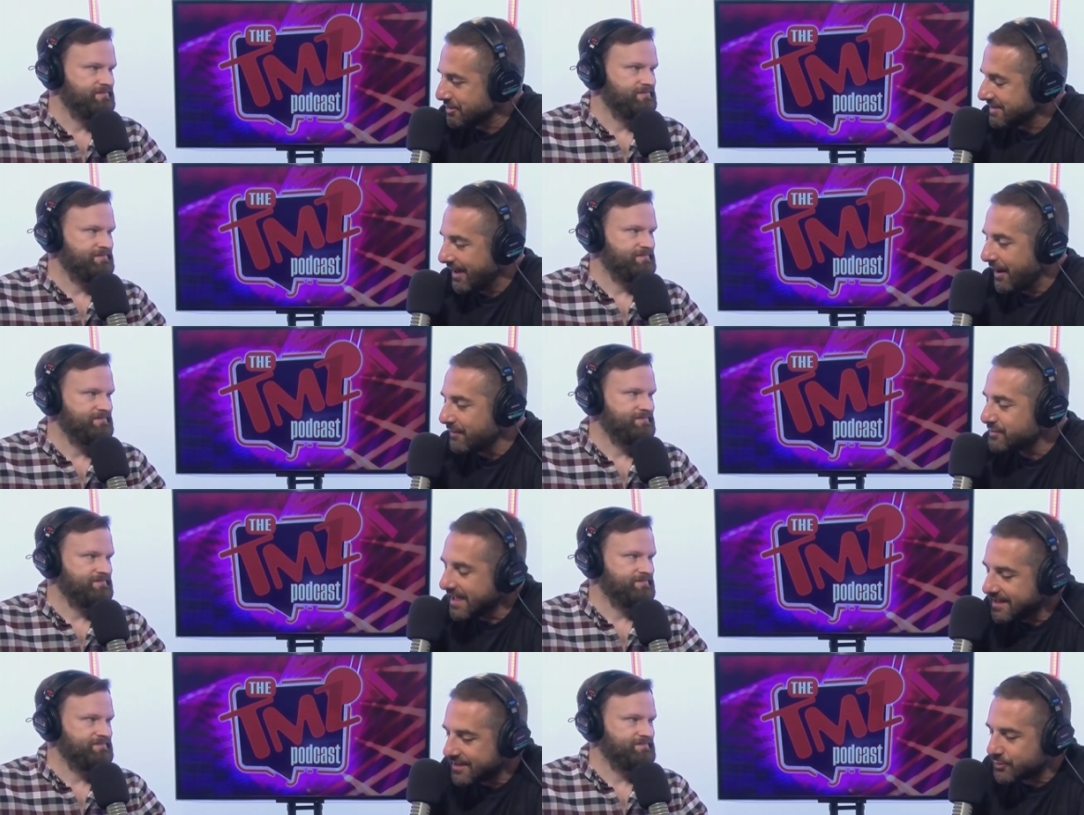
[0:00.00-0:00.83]
Speaker 1: I, have said
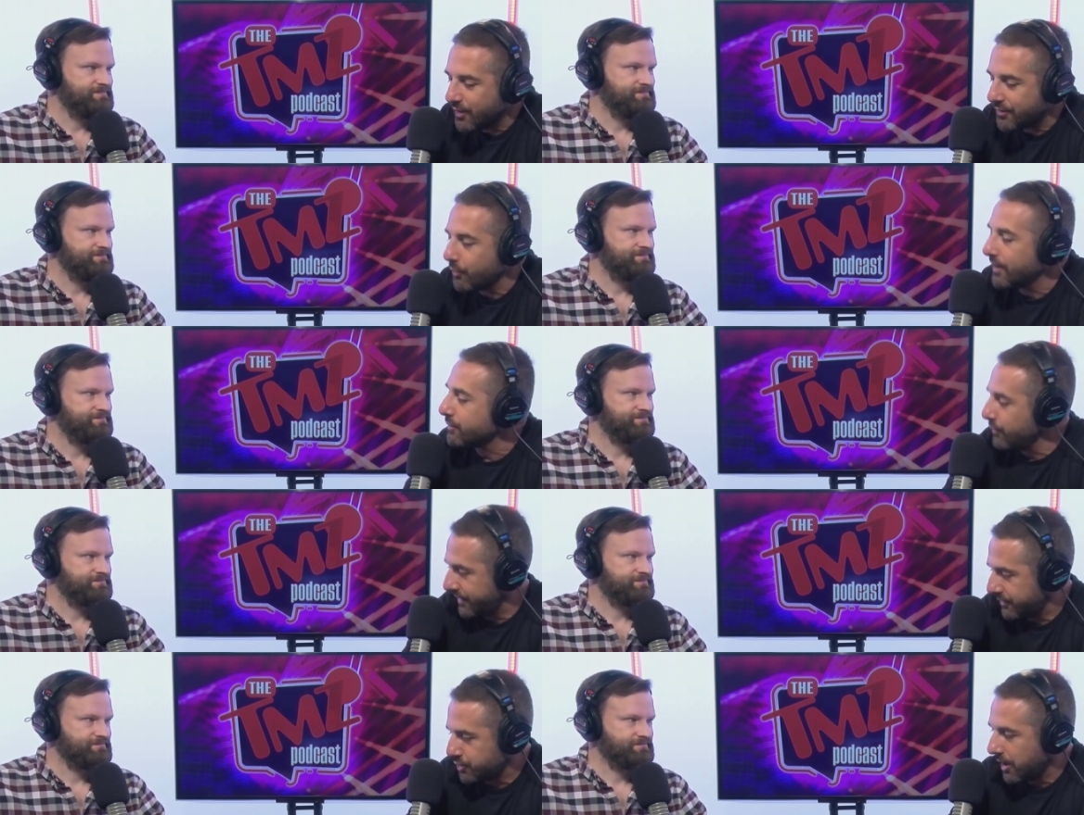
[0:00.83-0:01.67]
this with with with
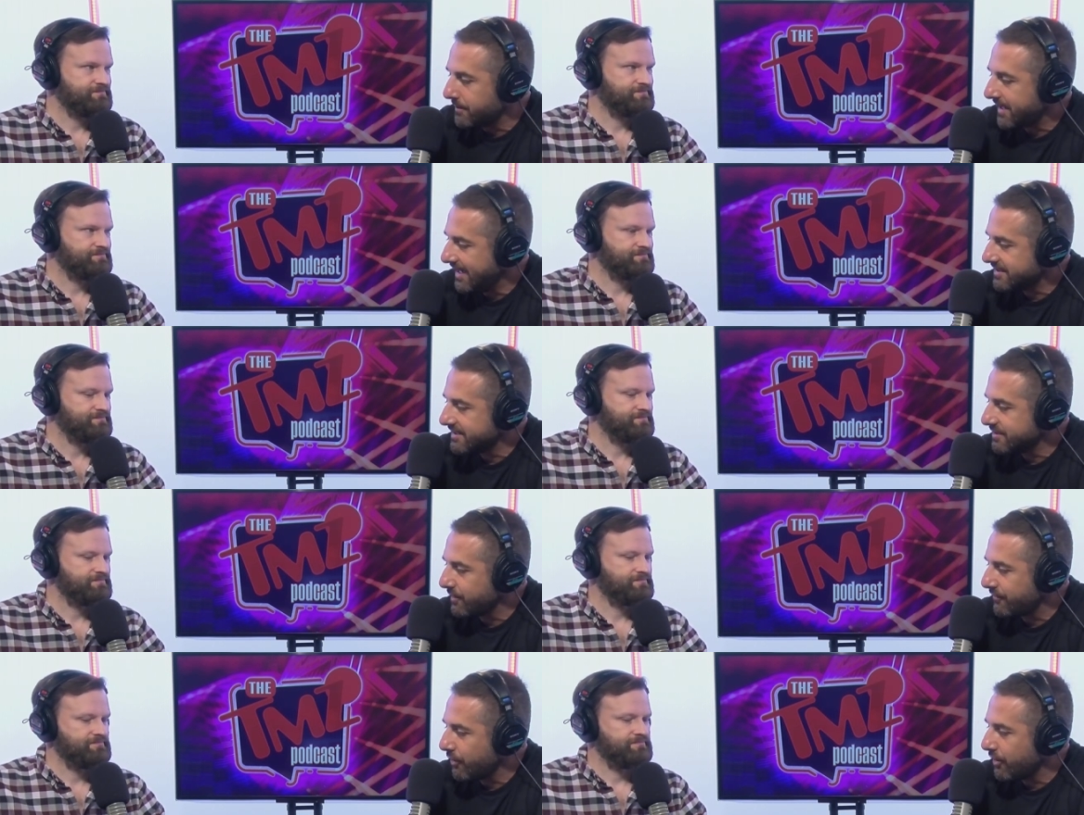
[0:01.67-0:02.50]
Trump cases
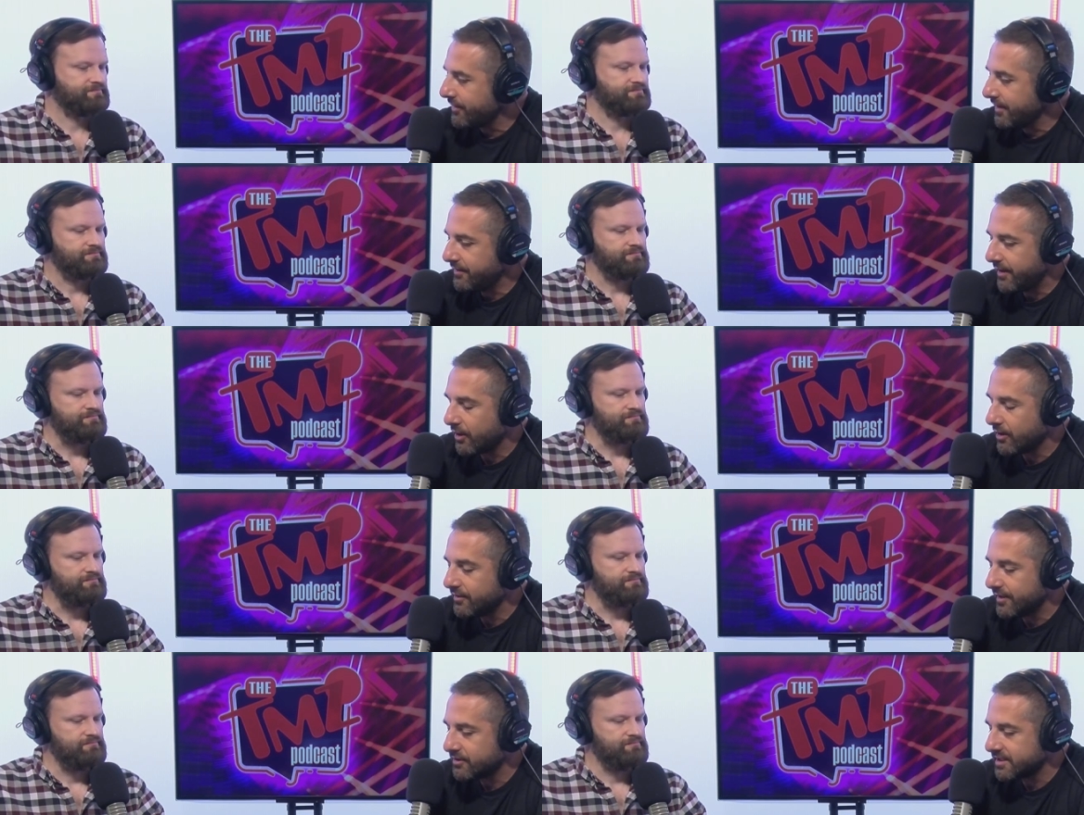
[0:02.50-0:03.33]
before. There
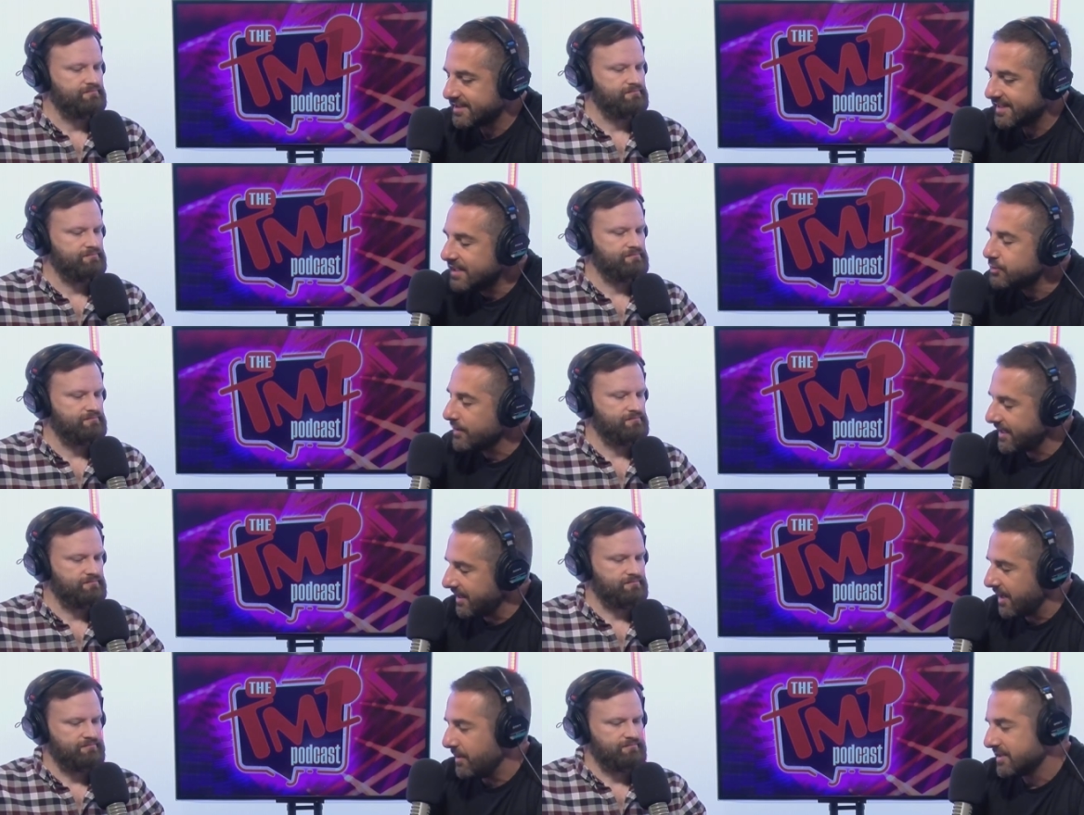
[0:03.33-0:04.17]
there's a sense with
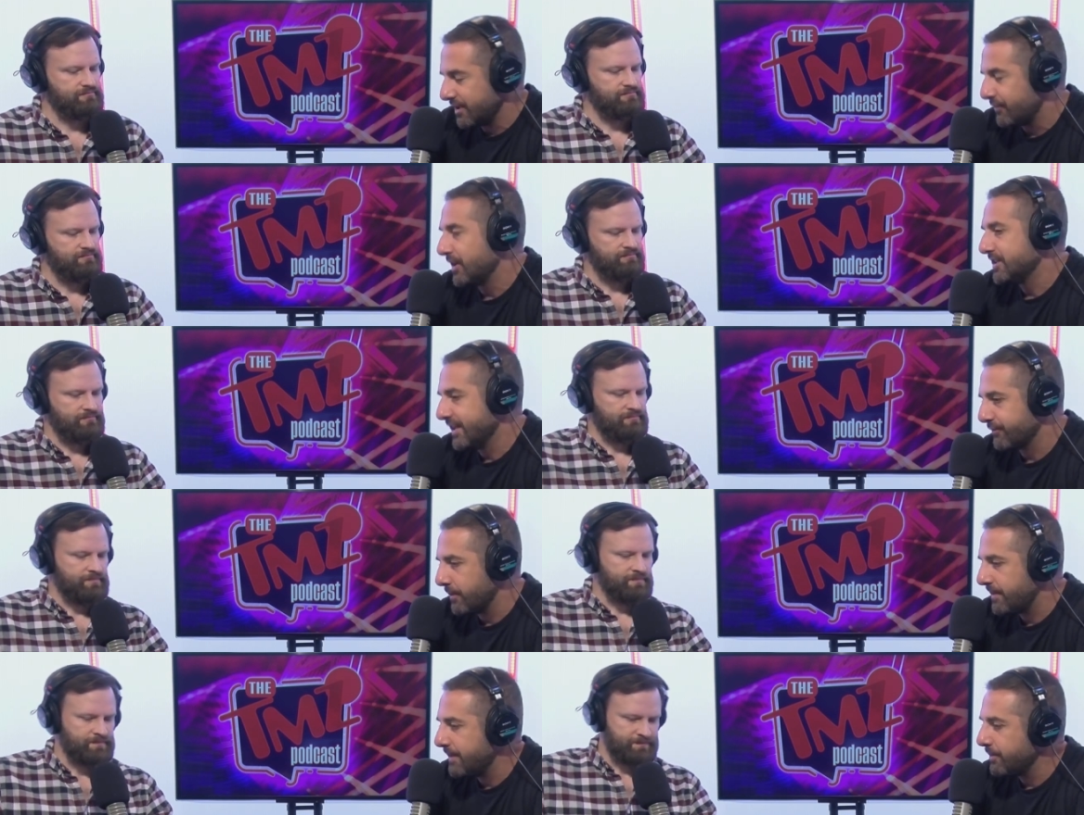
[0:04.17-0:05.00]
Elon Musk they're very different
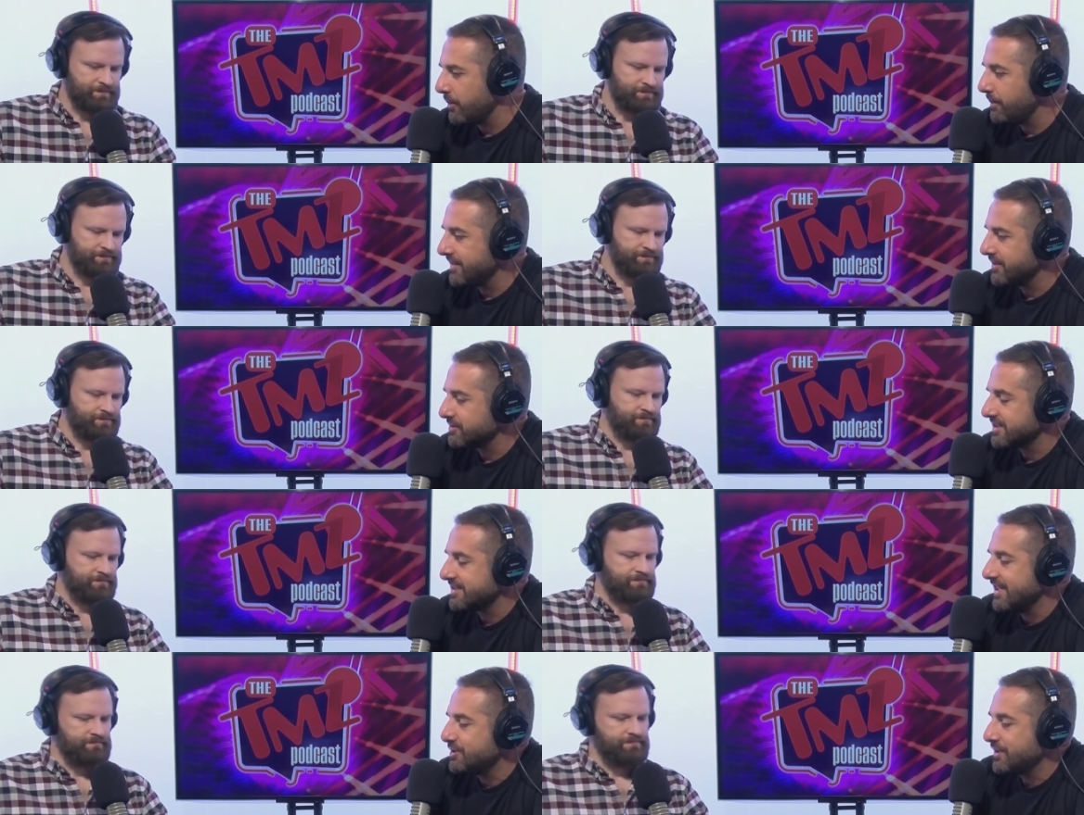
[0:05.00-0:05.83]
people, but there's a
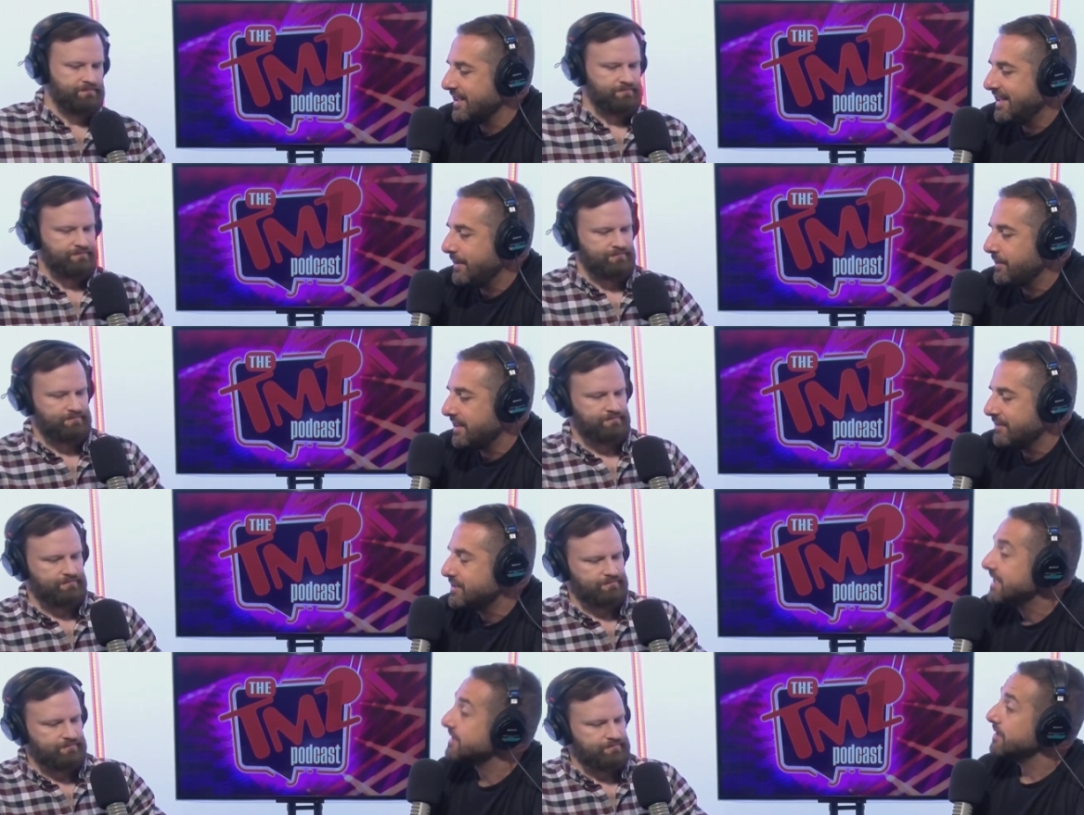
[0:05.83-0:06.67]
sense that he believes he
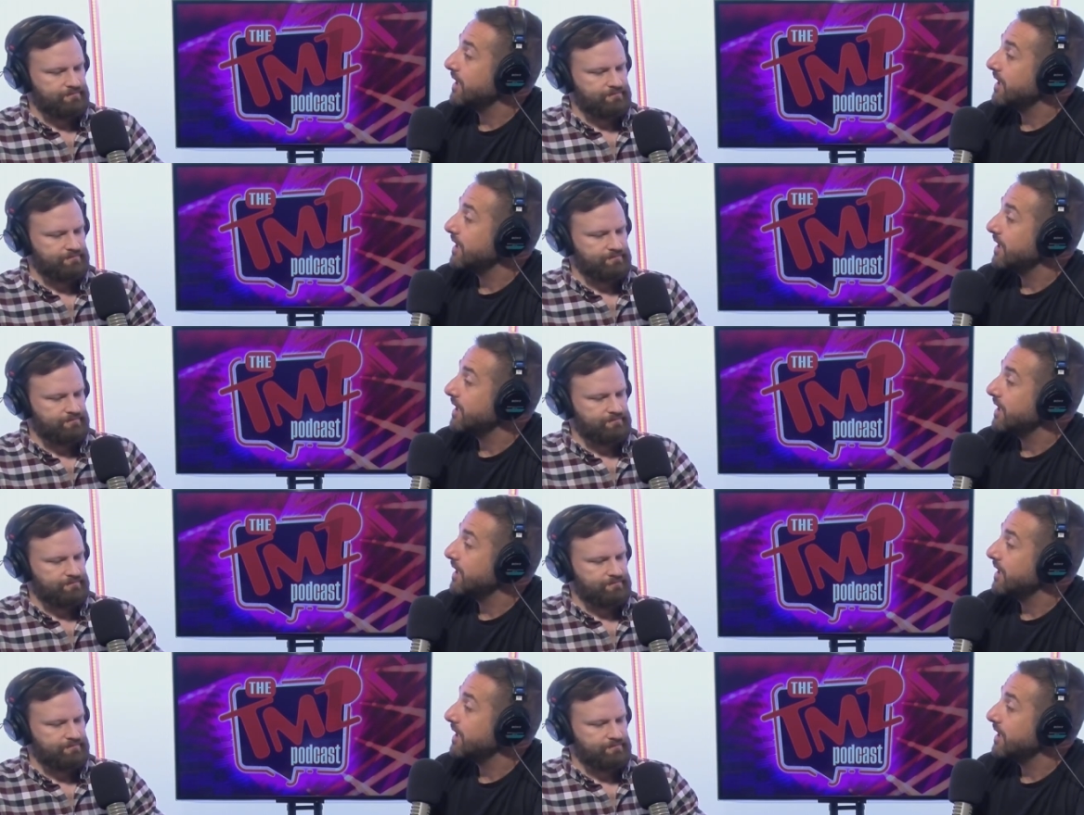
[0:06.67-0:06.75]
is